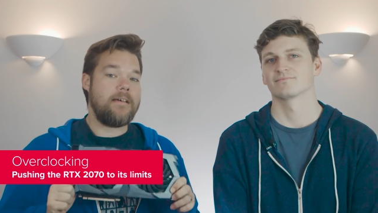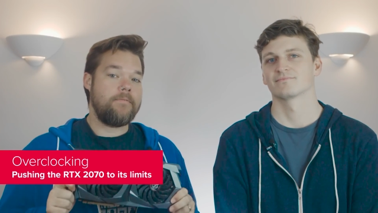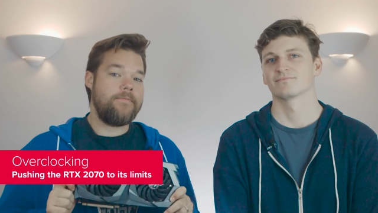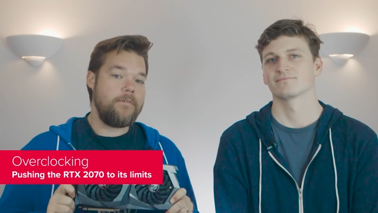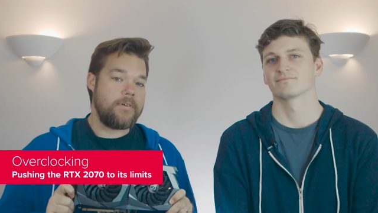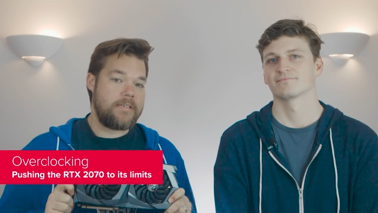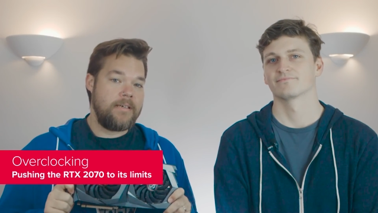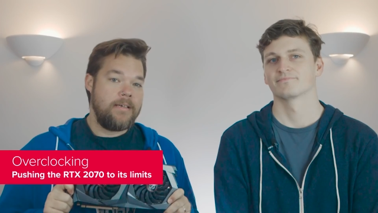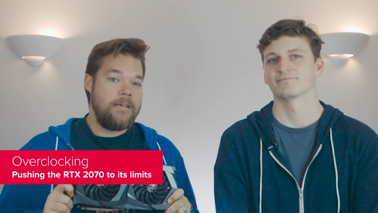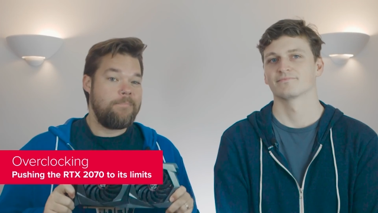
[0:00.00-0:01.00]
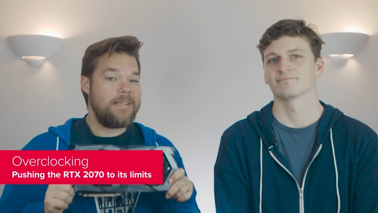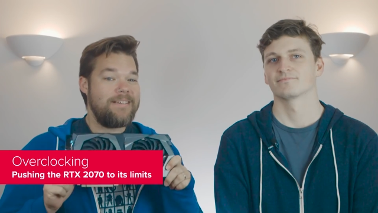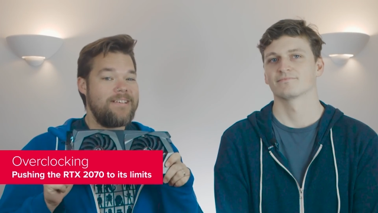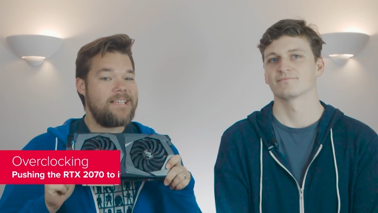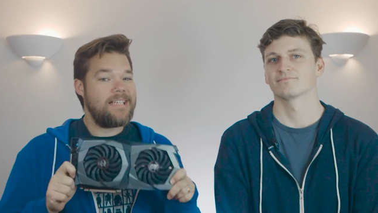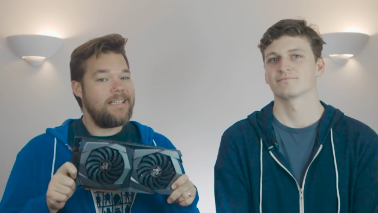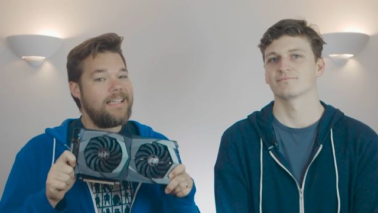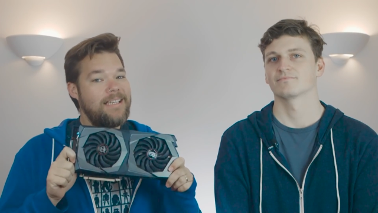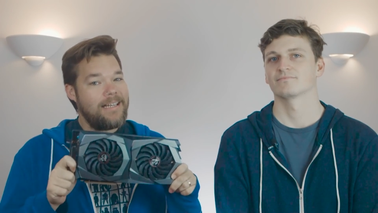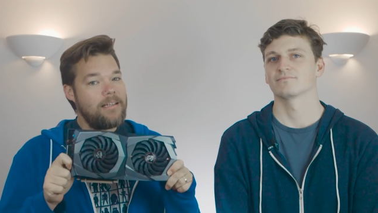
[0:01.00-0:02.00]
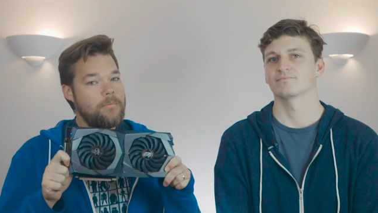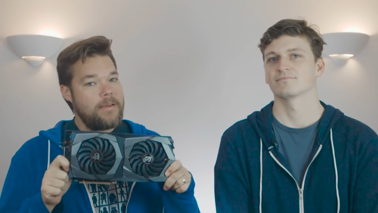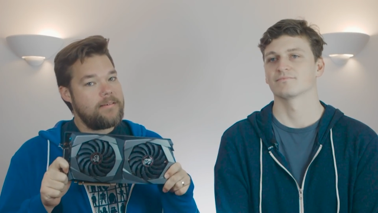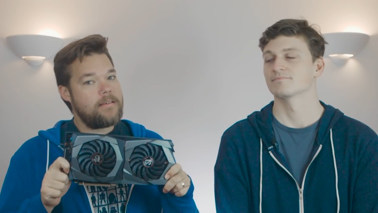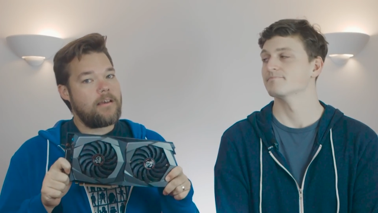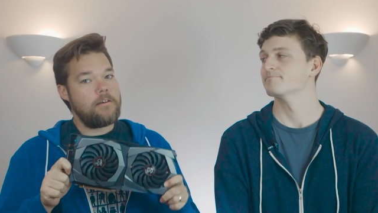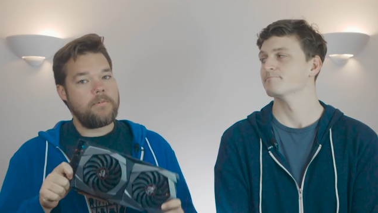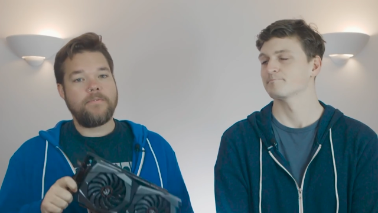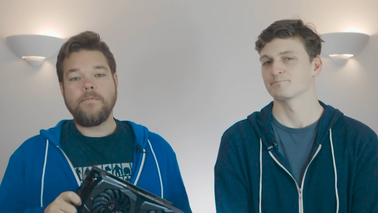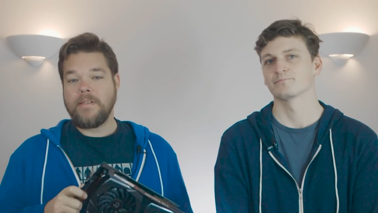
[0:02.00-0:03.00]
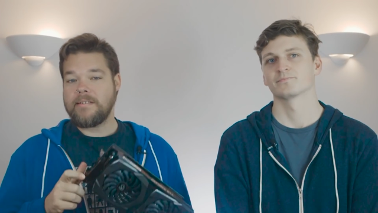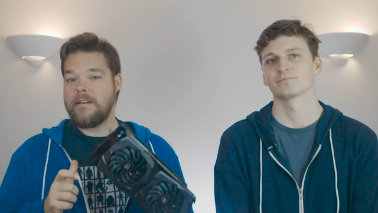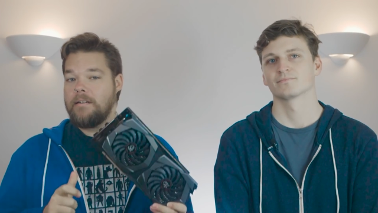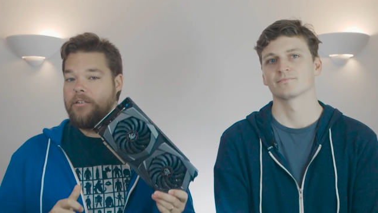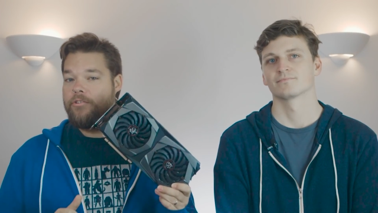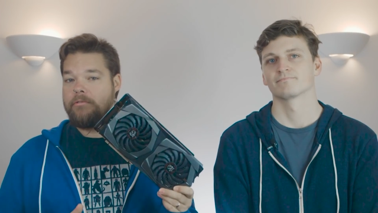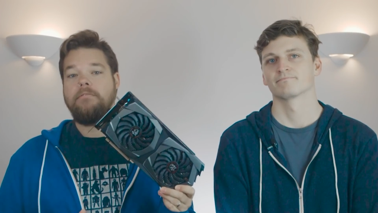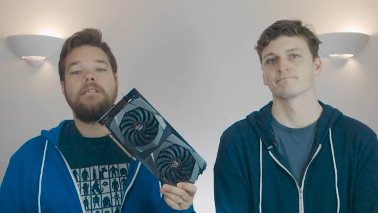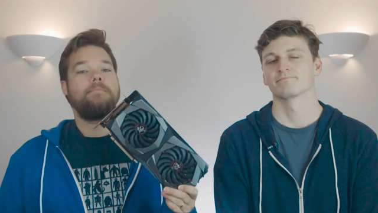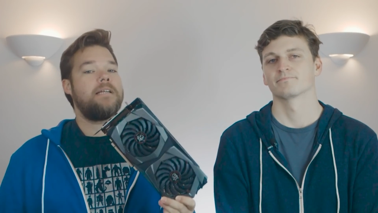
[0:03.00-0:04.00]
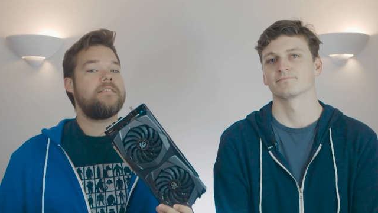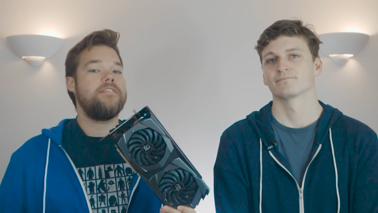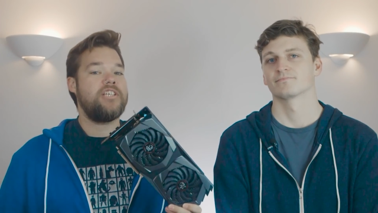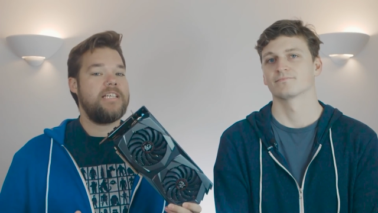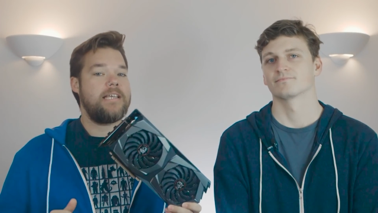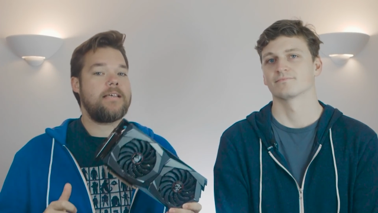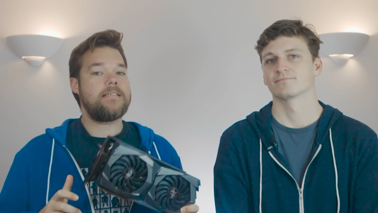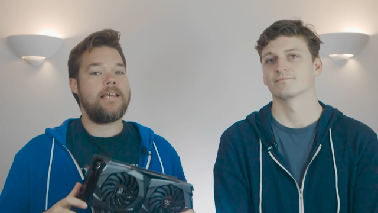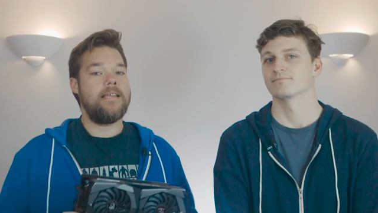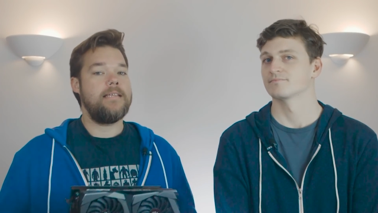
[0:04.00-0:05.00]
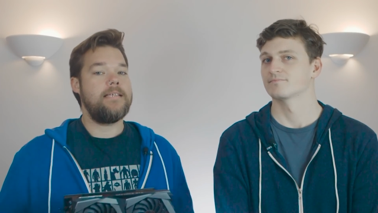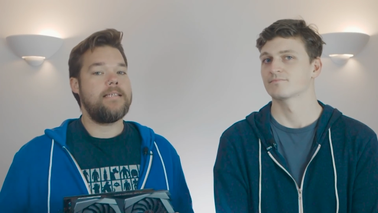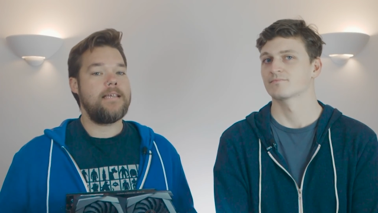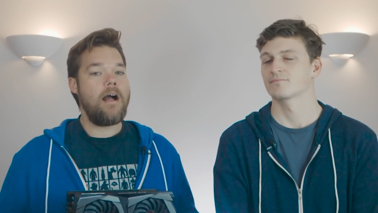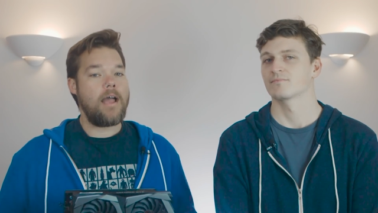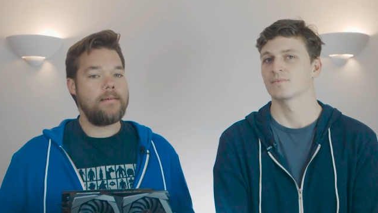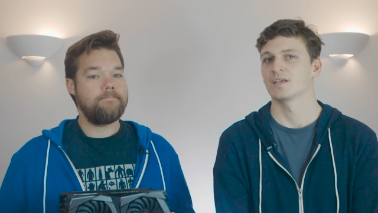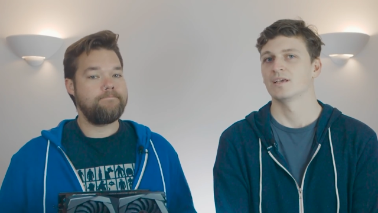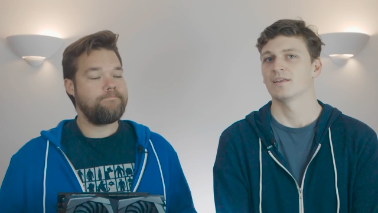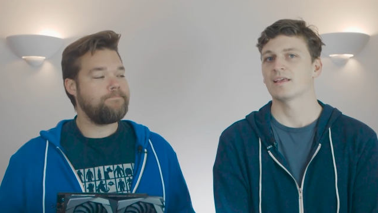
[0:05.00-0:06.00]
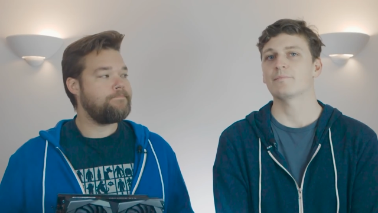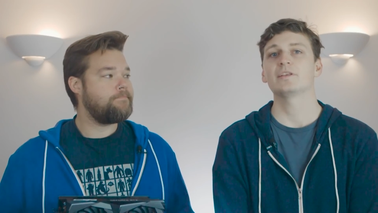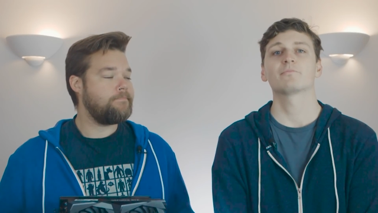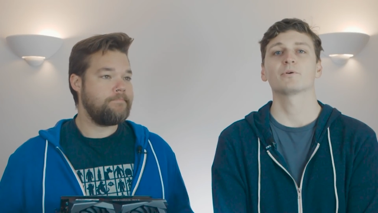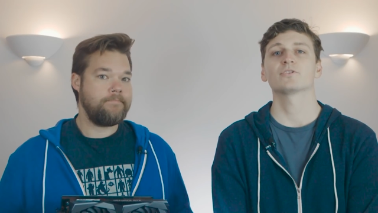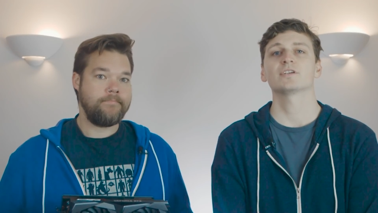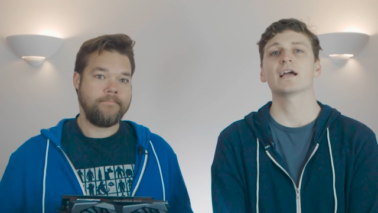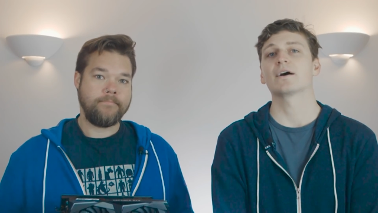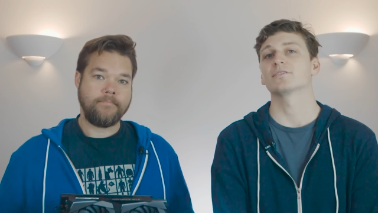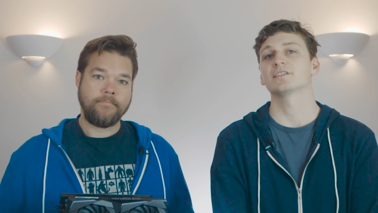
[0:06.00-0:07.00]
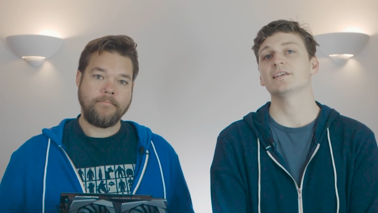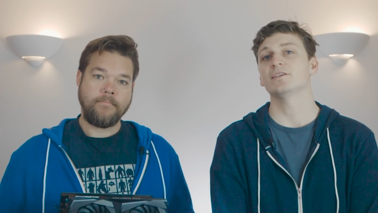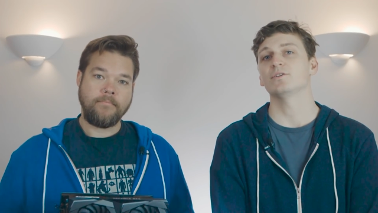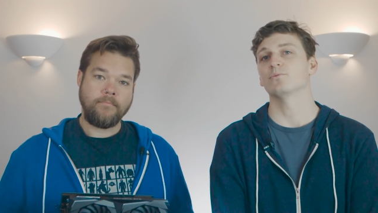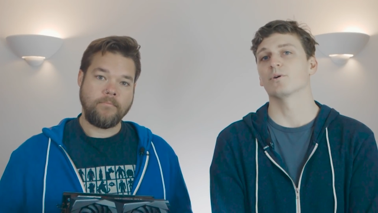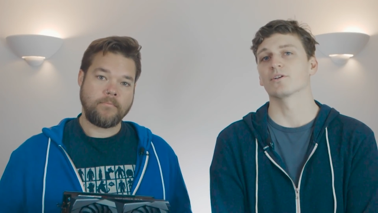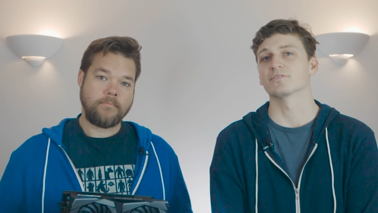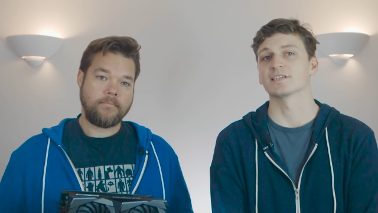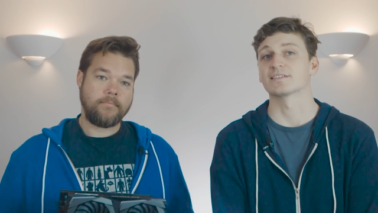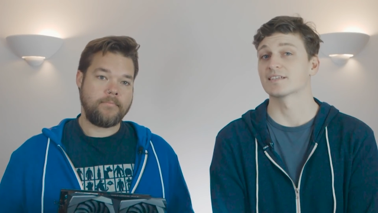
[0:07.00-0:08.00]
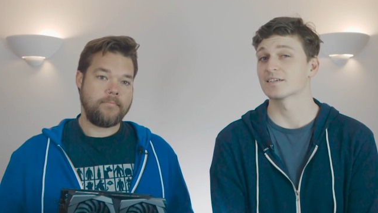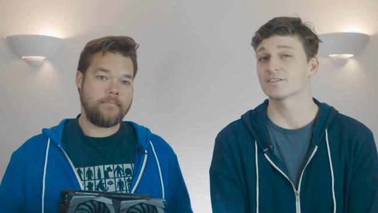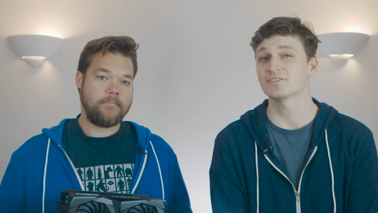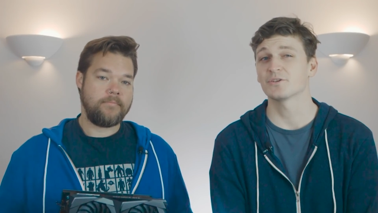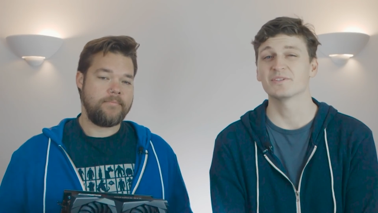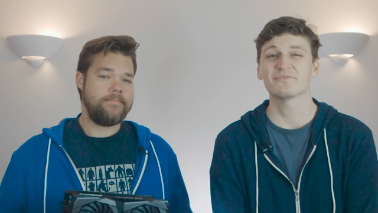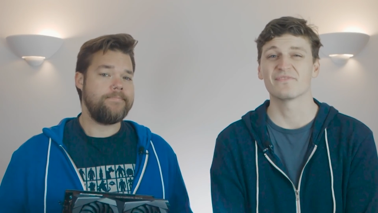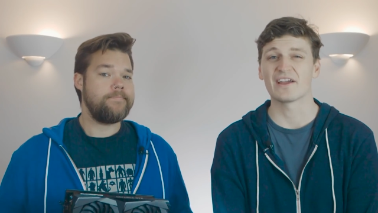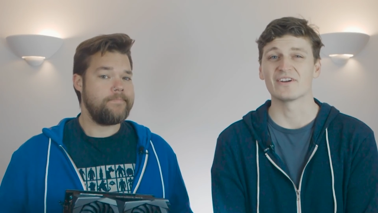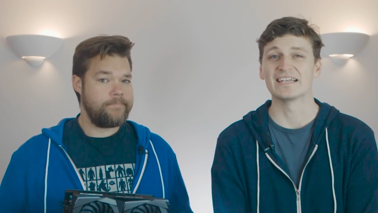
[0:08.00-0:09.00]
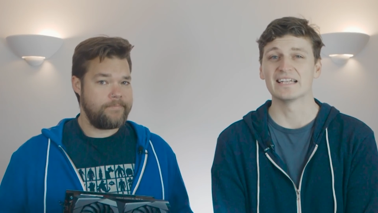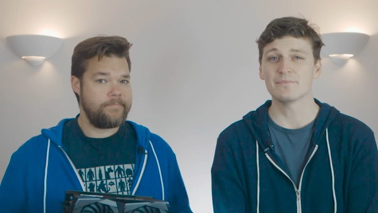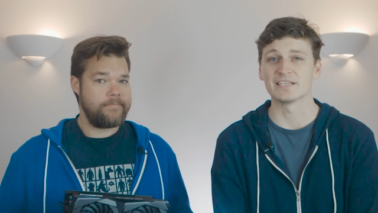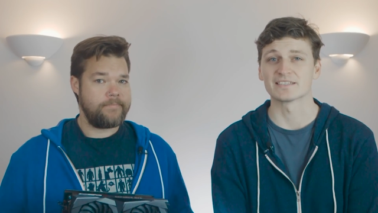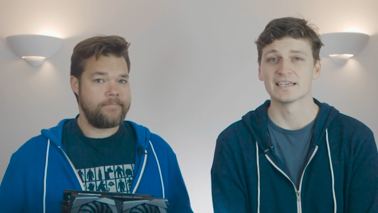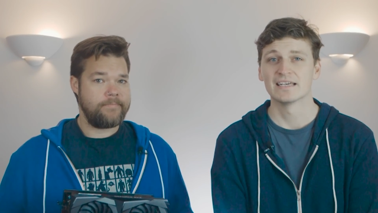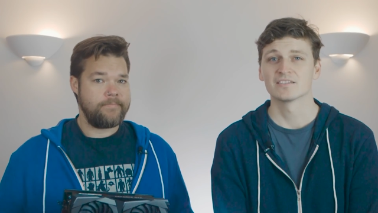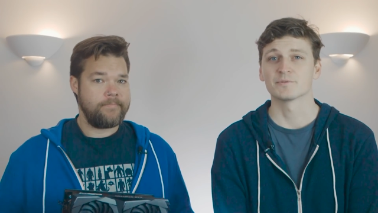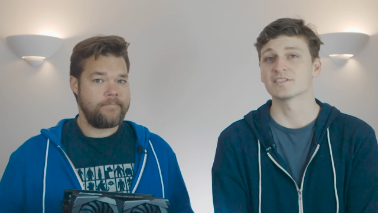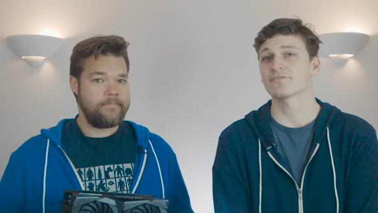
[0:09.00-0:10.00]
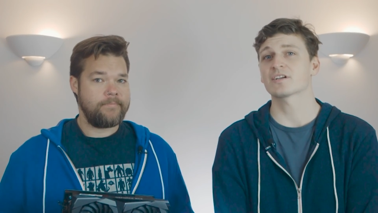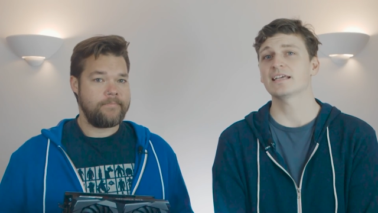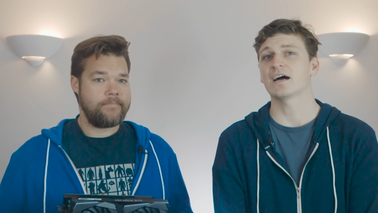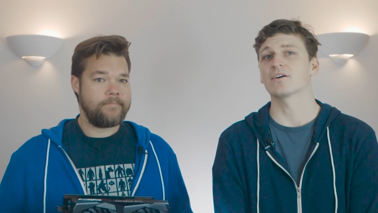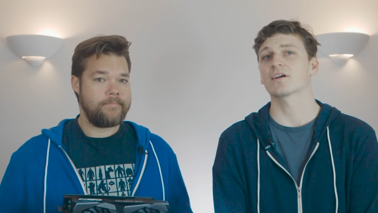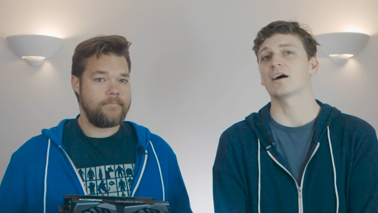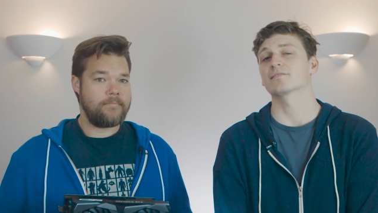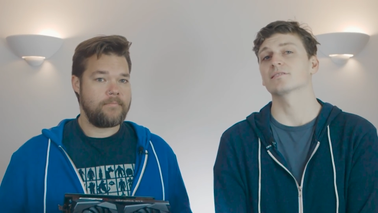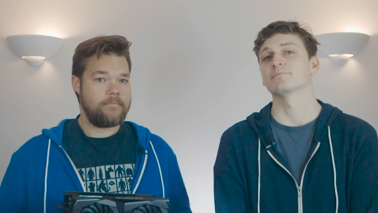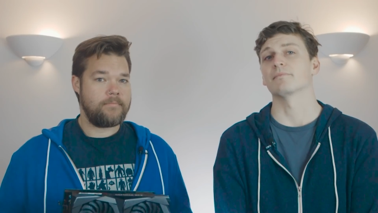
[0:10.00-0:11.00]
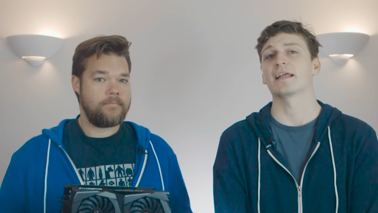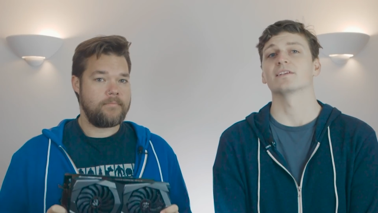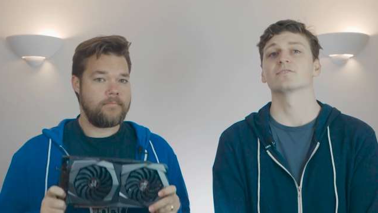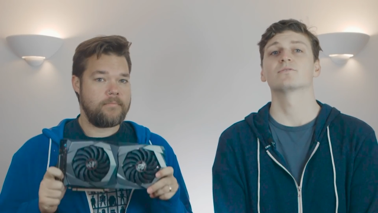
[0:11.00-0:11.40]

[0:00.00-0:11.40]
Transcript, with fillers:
Speaker 1: done for us, but there is still a little ways to go before this card can truly match the GTX 1080 Ti.
Speaker 2: That means pushing our TU106 silicon to its very limits. Specifically, our card could manage